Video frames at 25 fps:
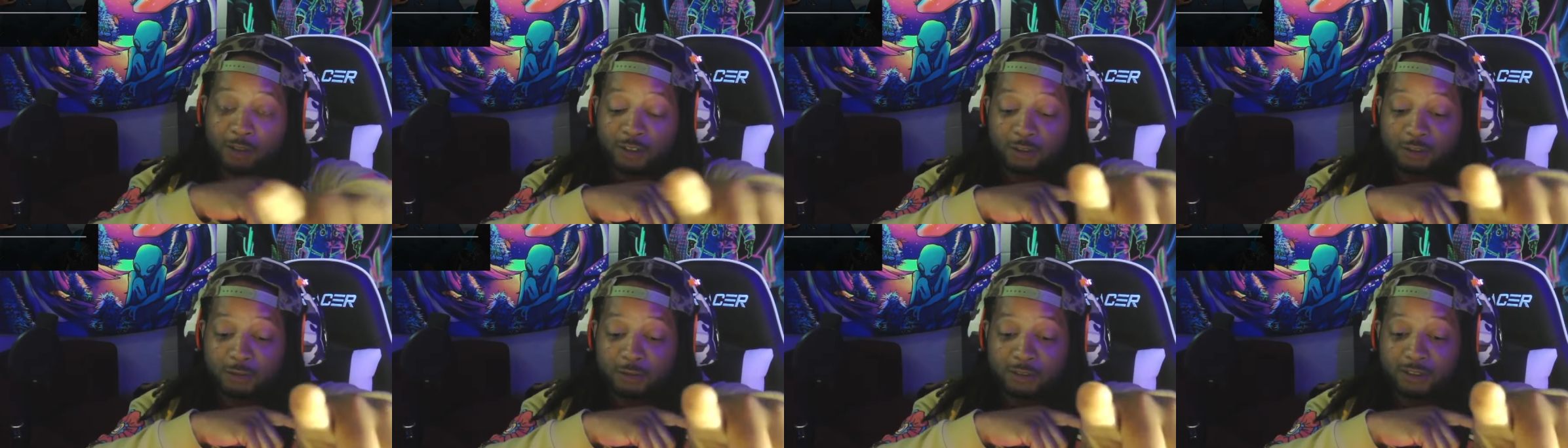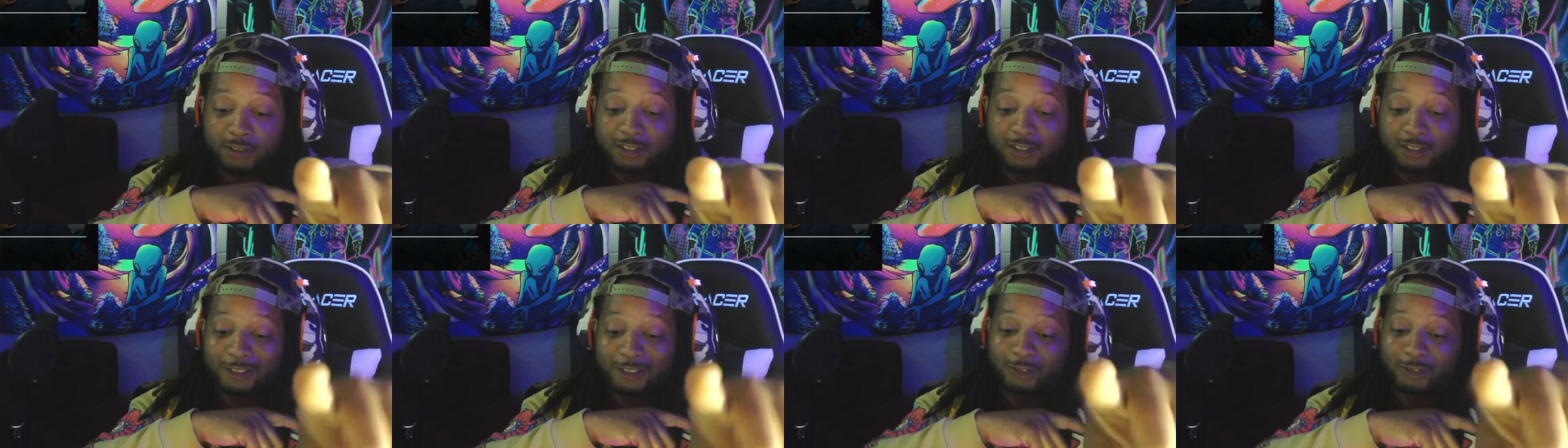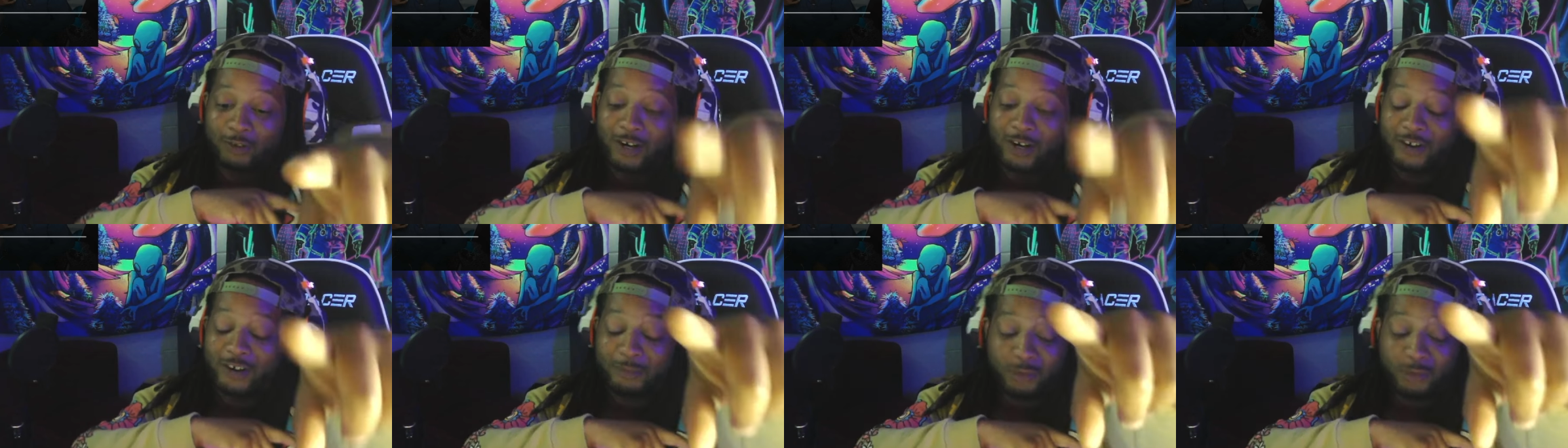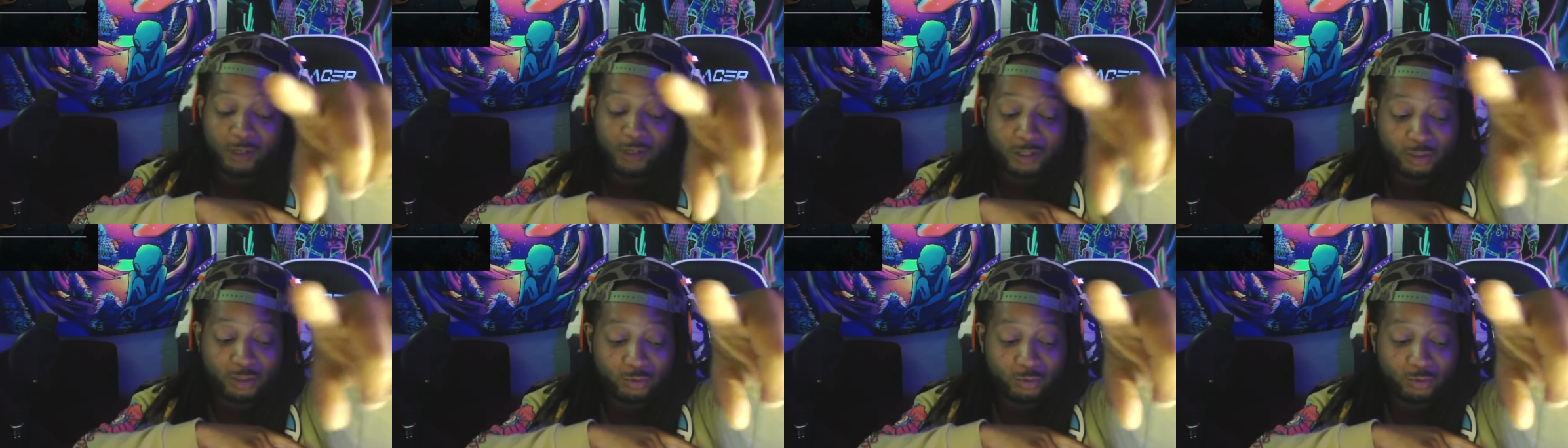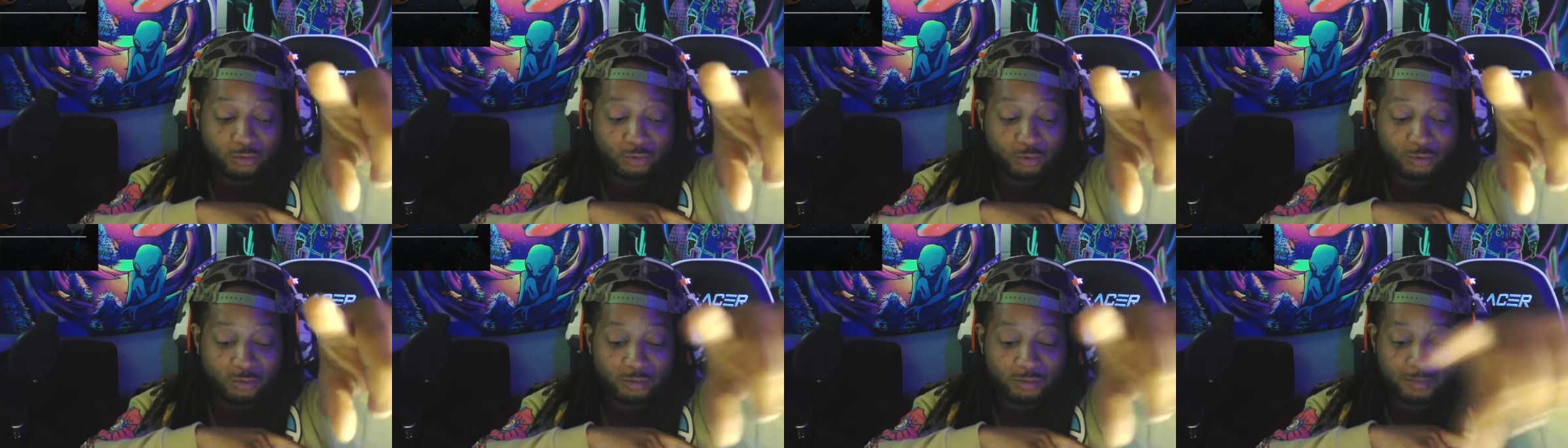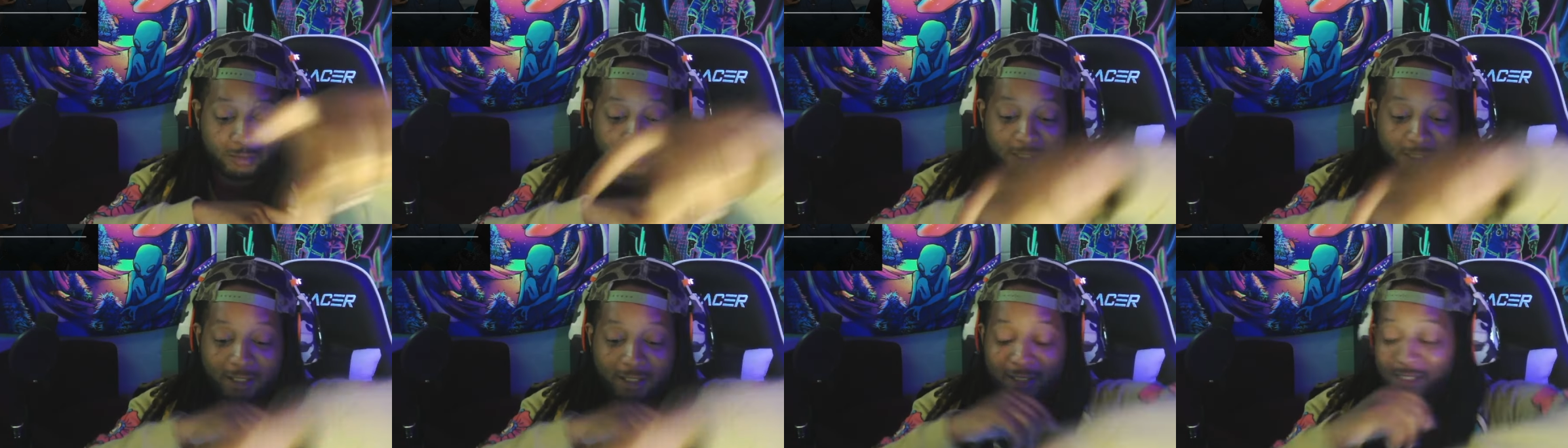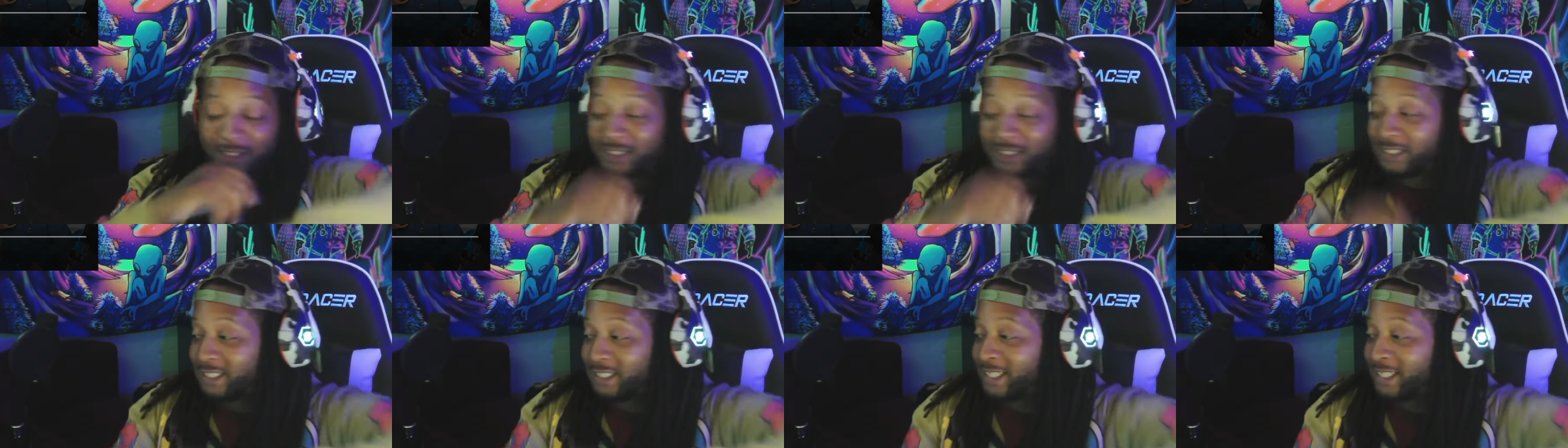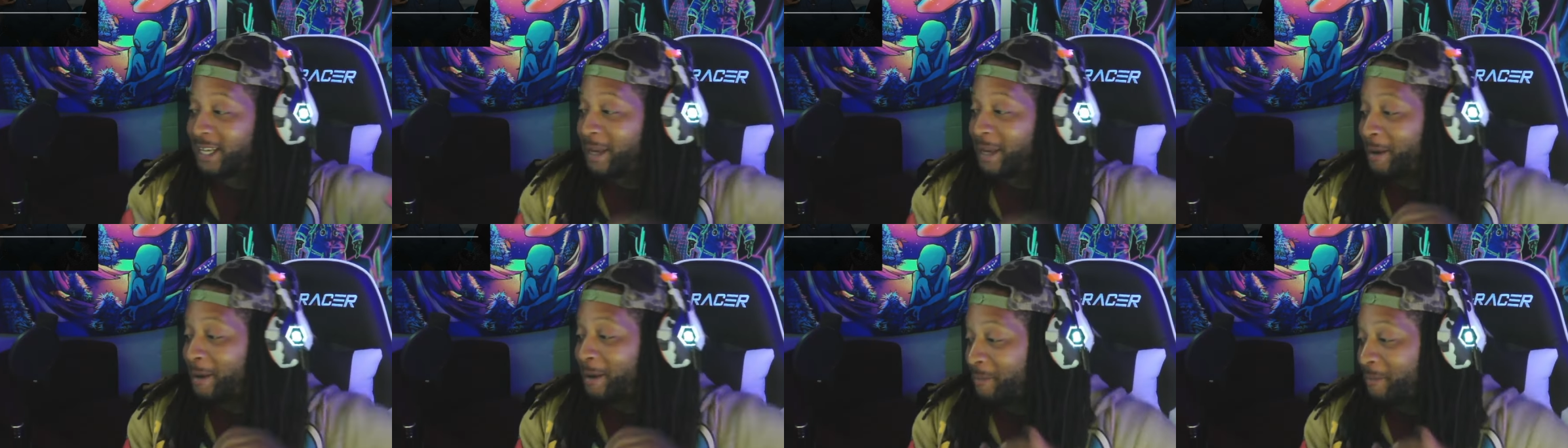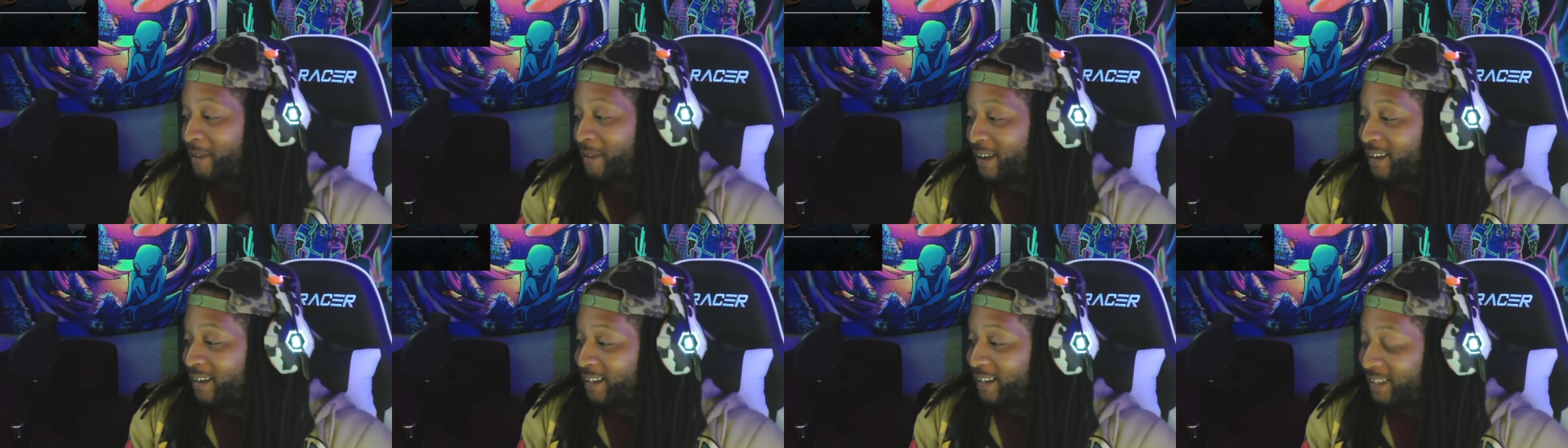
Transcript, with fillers: Twitch, subscribe to me on YouTube. Man,